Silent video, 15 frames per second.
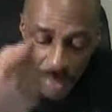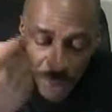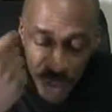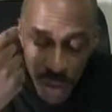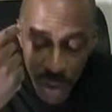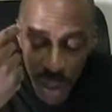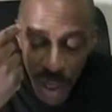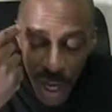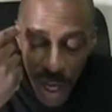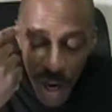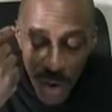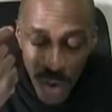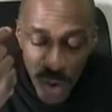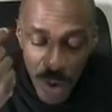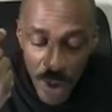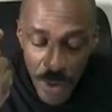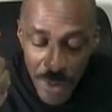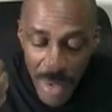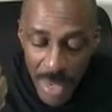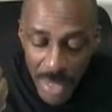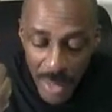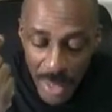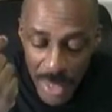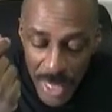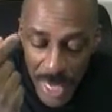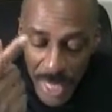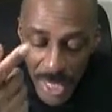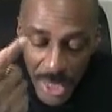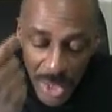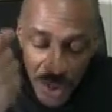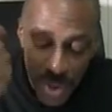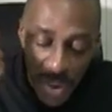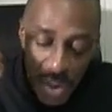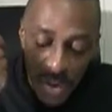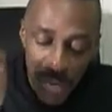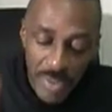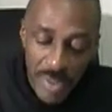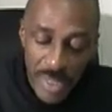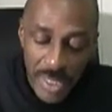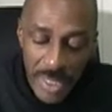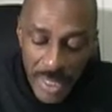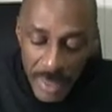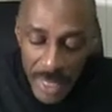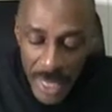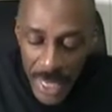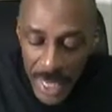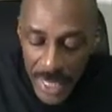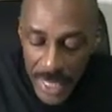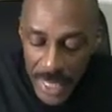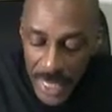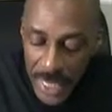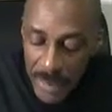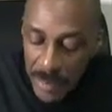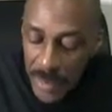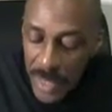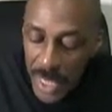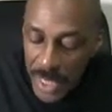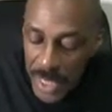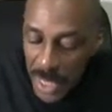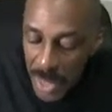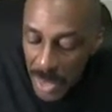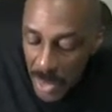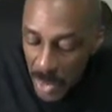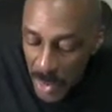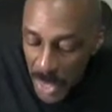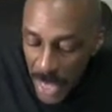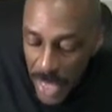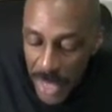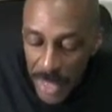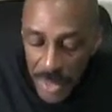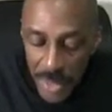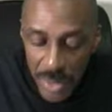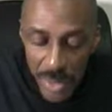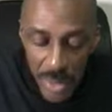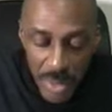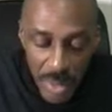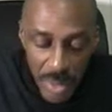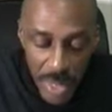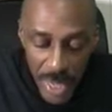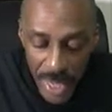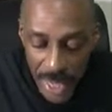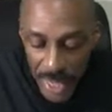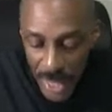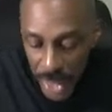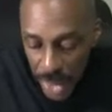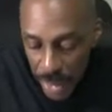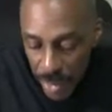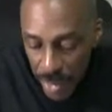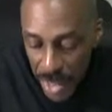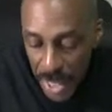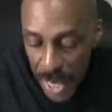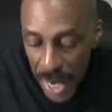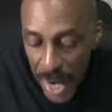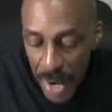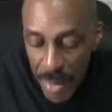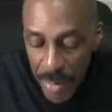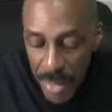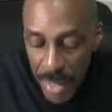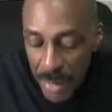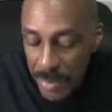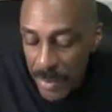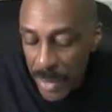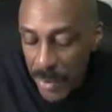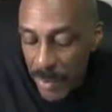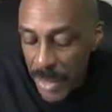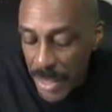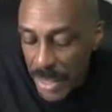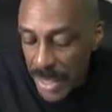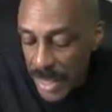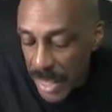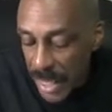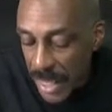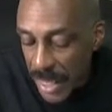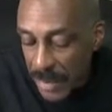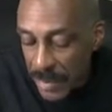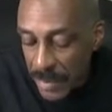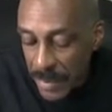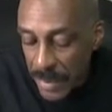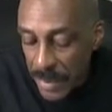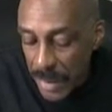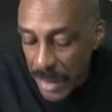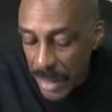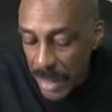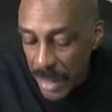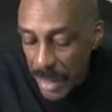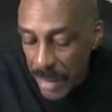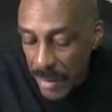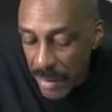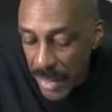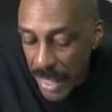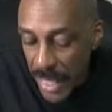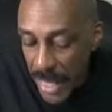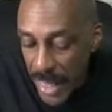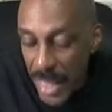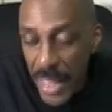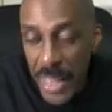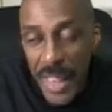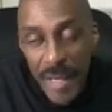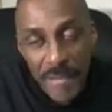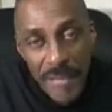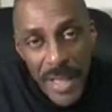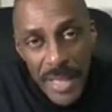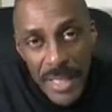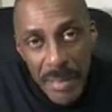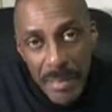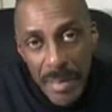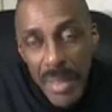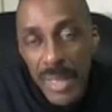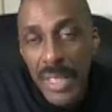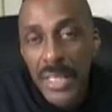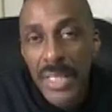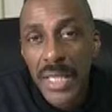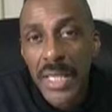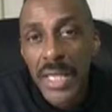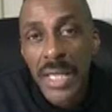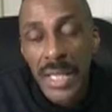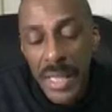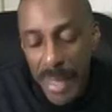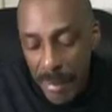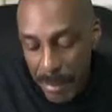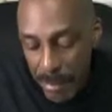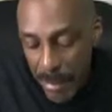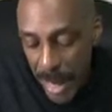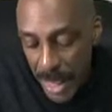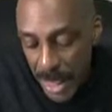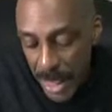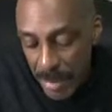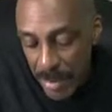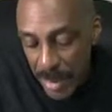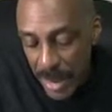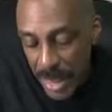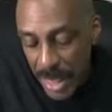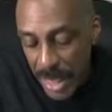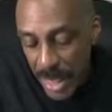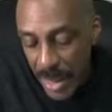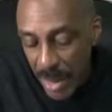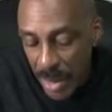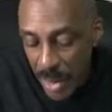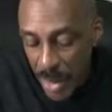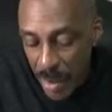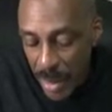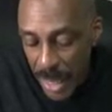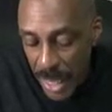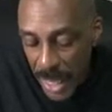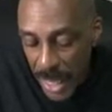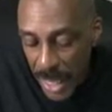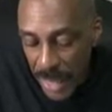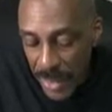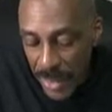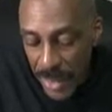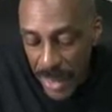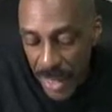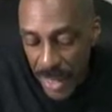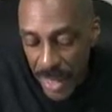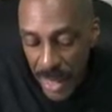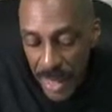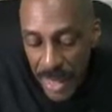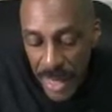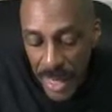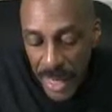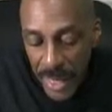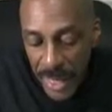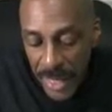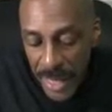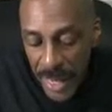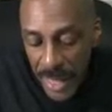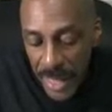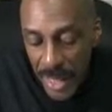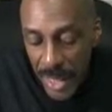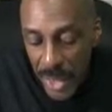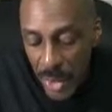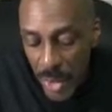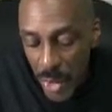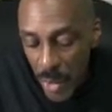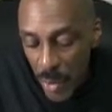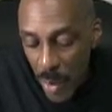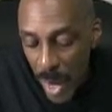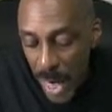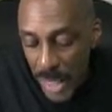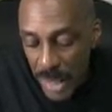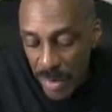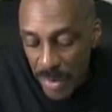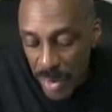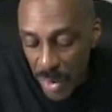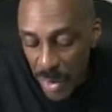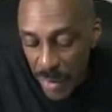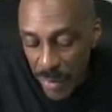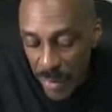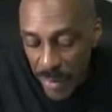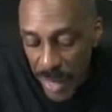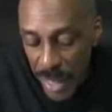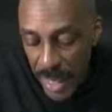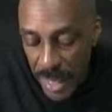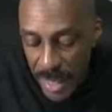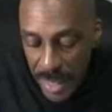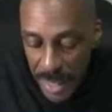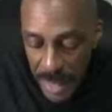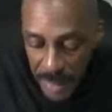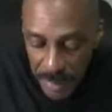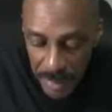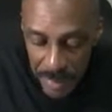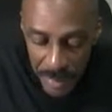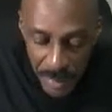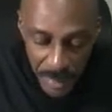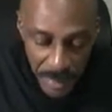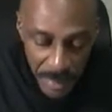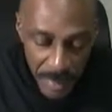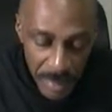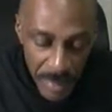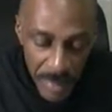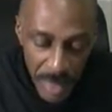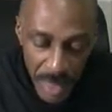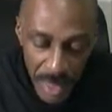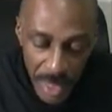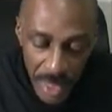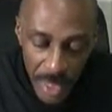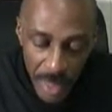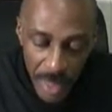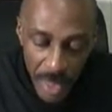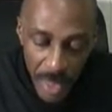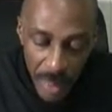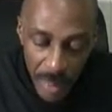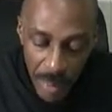of how you go about your daily duty of things. And again, as I look at your career area, we see that flexibility, that management skill coming in there, and again, new ways of doing things, and